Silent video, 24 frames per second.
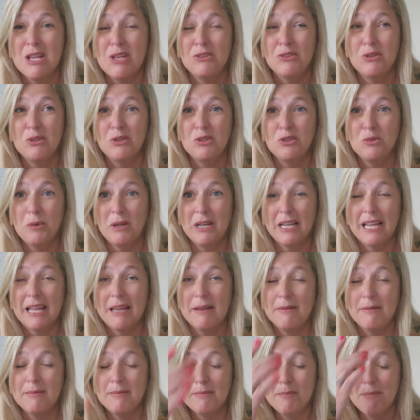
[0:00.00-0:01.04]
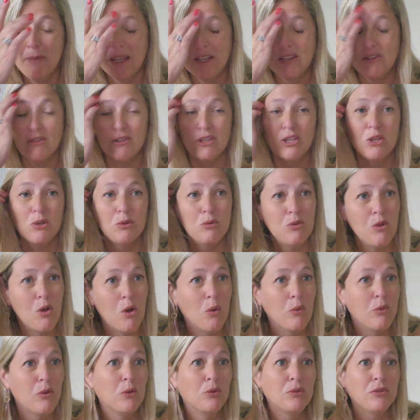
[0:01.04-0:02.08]
So you just want to again make sure
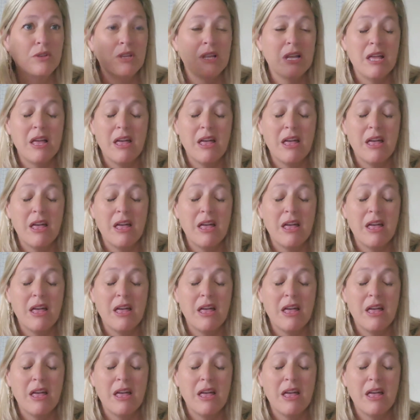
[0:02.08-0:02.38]
that